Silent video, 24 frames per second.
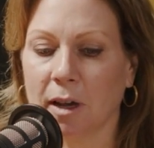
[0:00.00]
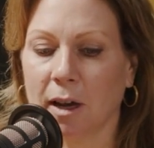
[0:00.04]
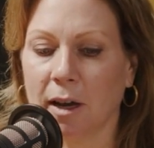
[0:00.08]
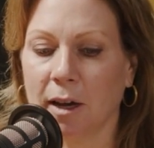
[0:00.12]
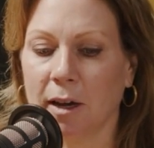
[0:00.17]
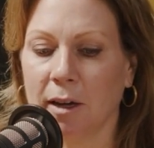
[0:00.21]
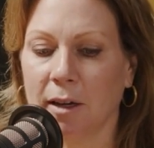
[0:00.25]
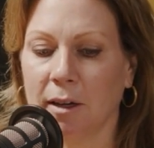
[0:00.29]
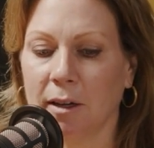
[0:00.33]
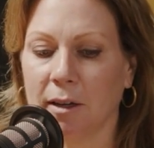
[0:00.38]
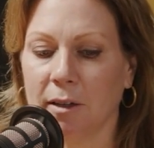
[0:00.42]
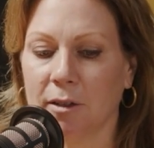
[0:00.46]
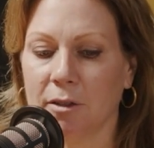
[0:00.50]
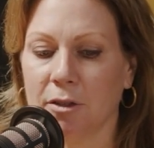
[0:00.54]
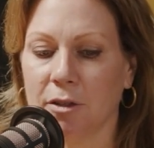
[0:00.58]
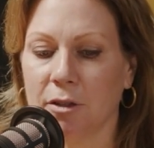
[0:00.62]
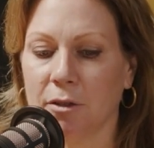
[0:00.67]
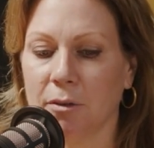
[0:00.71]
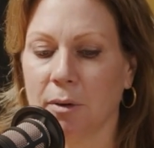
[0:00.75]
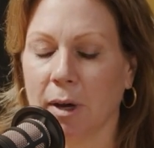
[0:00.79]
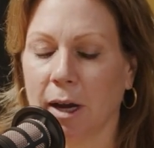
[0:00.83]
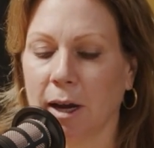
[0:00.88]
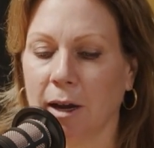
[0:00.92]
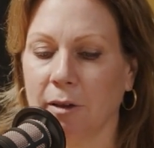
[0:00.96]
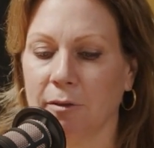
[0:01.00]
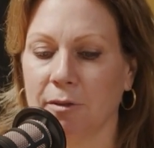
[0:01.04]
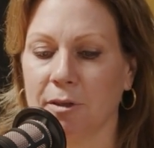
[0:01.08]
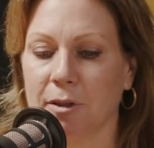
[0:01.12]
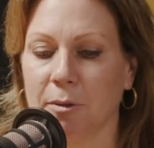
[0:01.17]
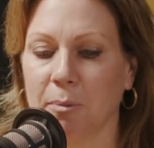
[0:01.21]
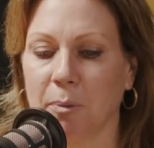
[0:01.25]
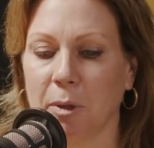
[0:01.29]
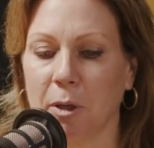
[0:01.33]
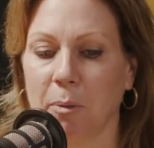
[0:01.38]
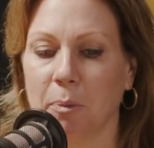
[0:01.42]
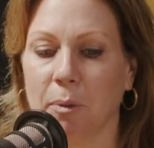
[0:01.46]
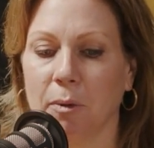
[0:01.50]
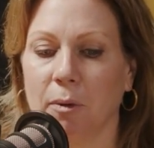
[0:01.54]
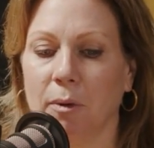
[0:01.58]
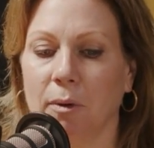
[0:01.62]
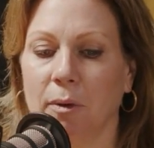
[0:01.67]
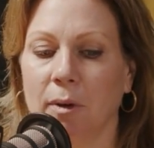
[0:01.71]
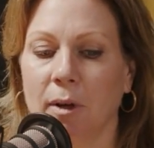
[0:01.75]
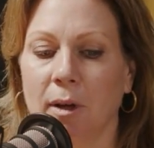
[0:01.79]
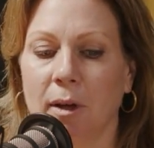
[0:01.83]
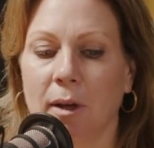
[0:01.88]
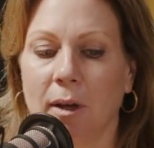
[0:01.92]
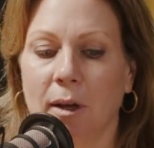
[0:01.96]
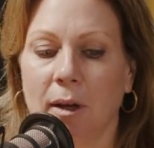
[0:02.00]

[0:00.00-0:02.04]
I do have some people